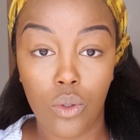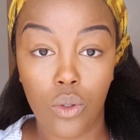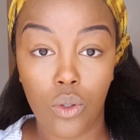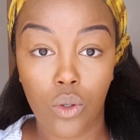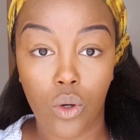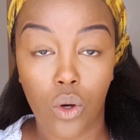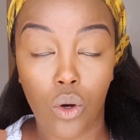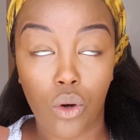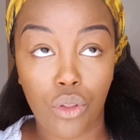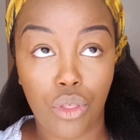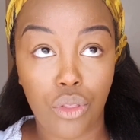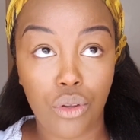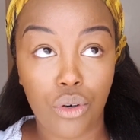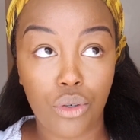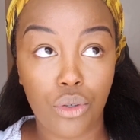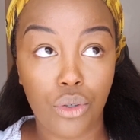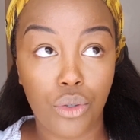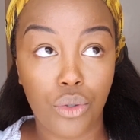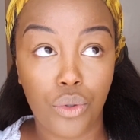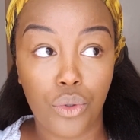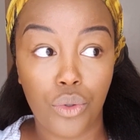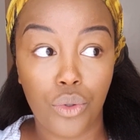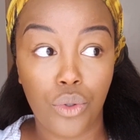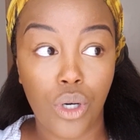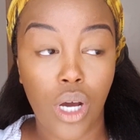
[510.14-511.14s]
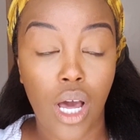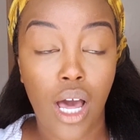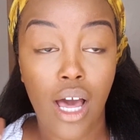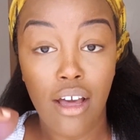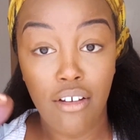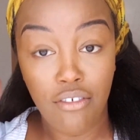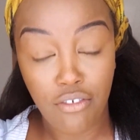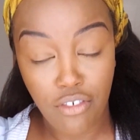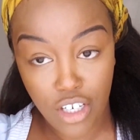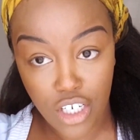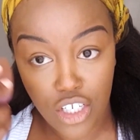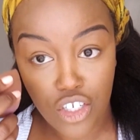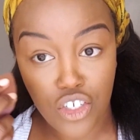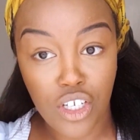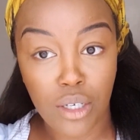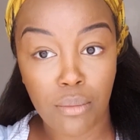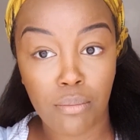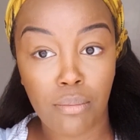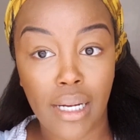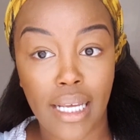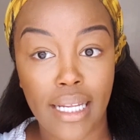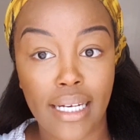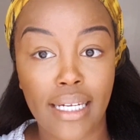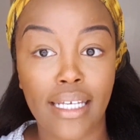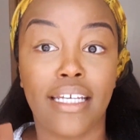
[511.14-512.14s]
go through finishing
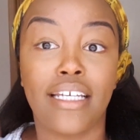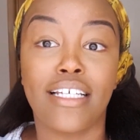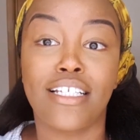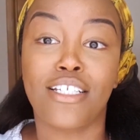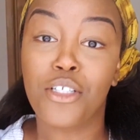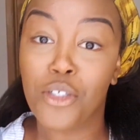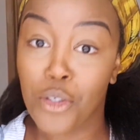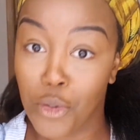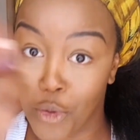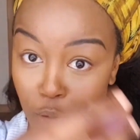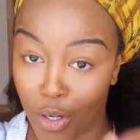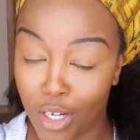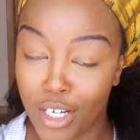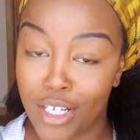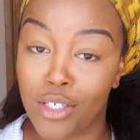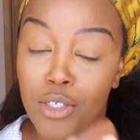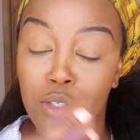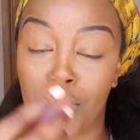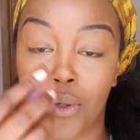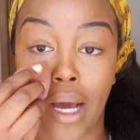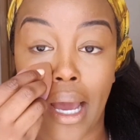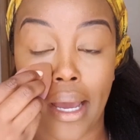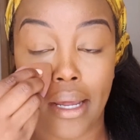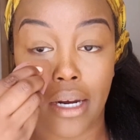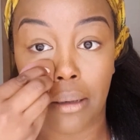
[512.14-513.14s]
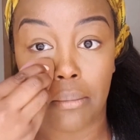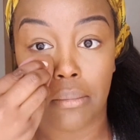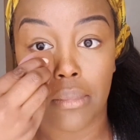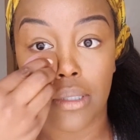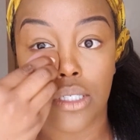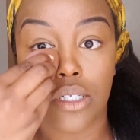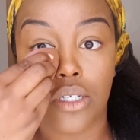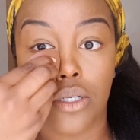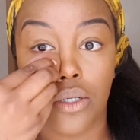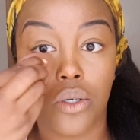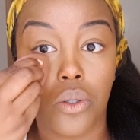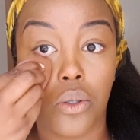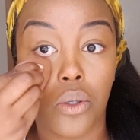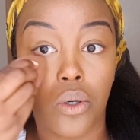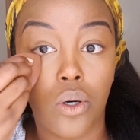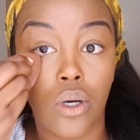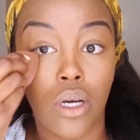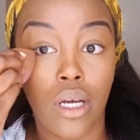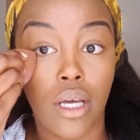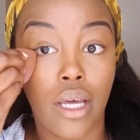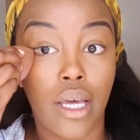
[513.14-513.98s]
blending it, go and do eye number 2,